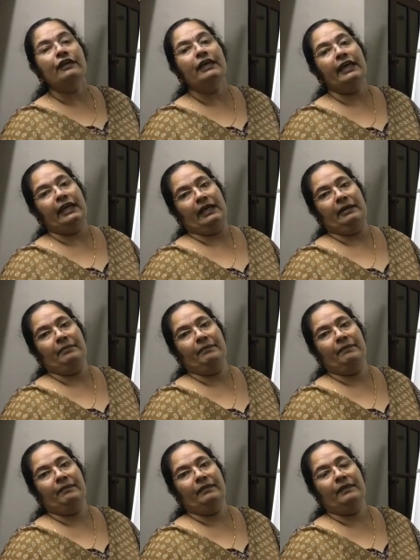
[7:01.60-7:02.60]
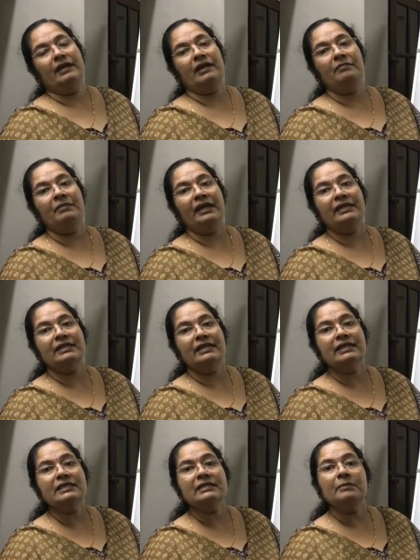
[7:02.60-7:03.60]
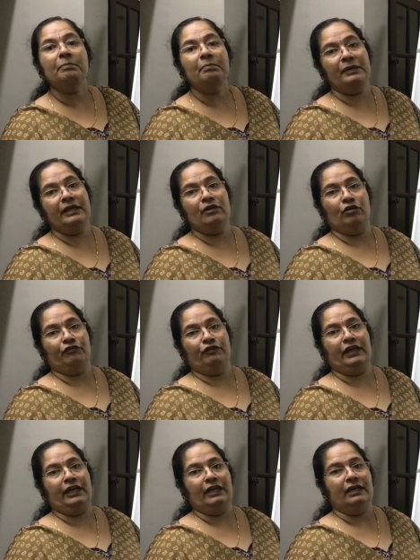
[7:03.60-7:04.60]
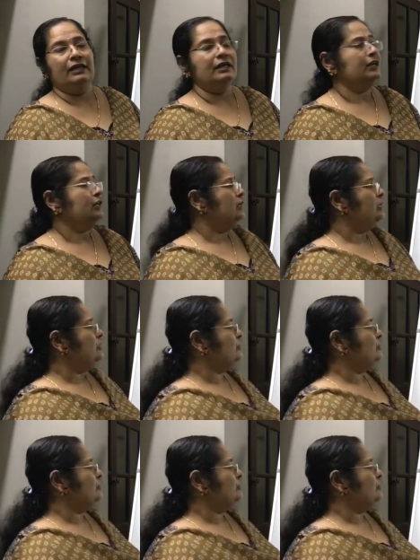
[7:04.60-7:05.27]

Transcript: a. The remainder is P of a. So